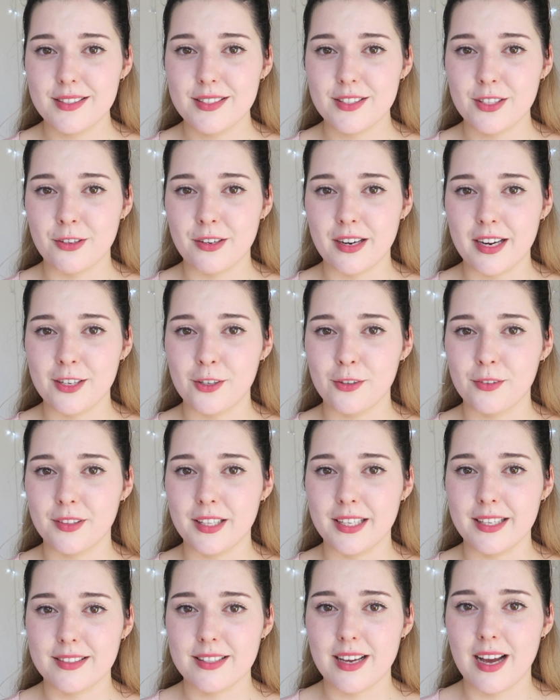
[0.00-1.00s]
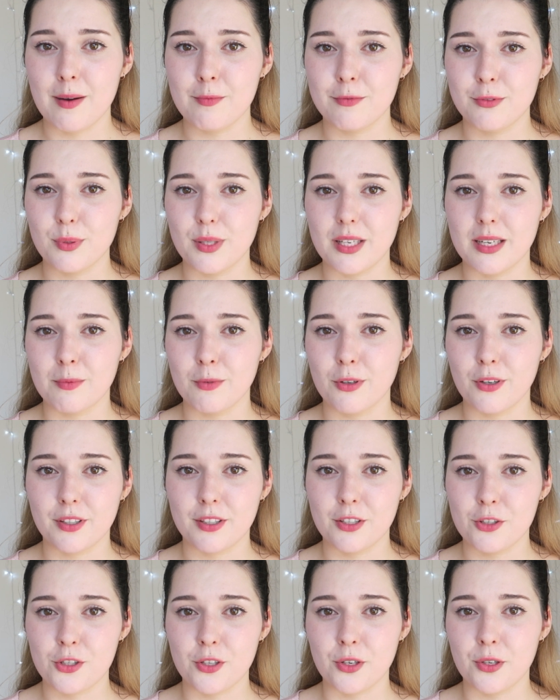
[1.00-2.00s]
so I don't think it's harmful that I'm not
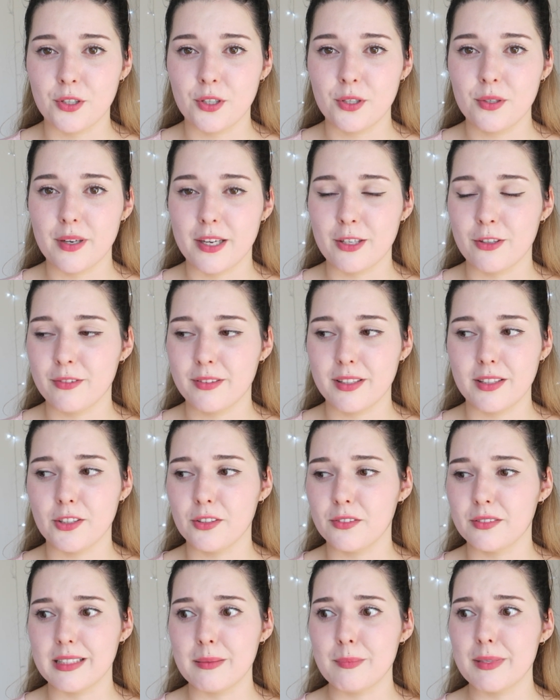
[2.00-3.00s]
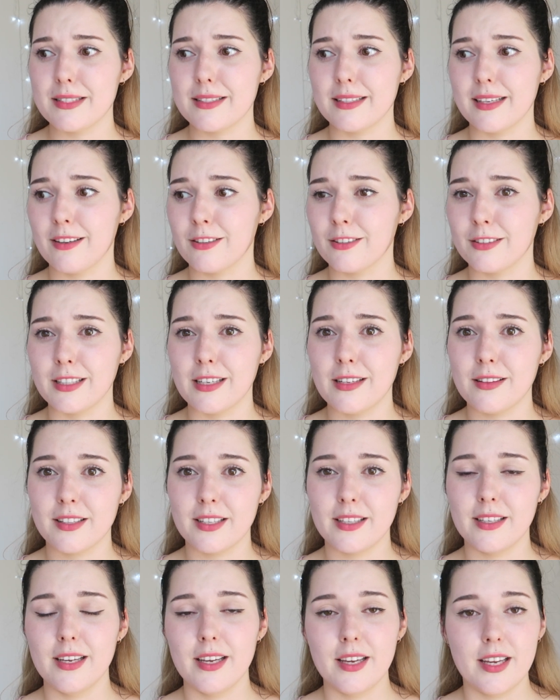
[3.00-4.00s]
going to show you. I don't think you're really missing out on
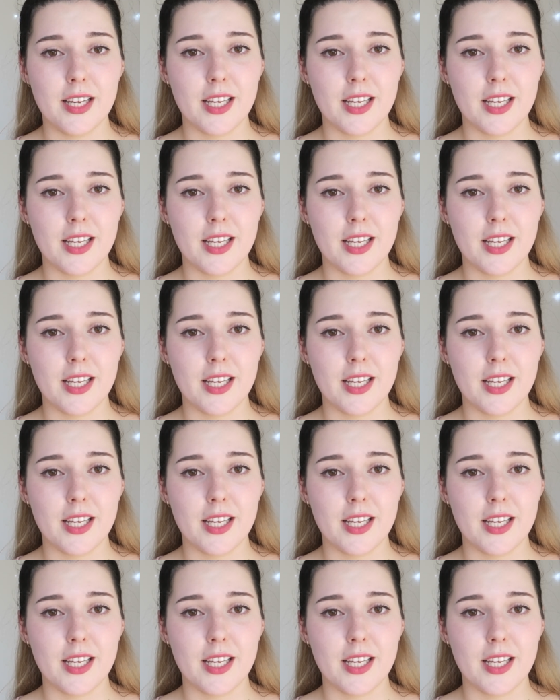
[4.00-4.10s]
anything.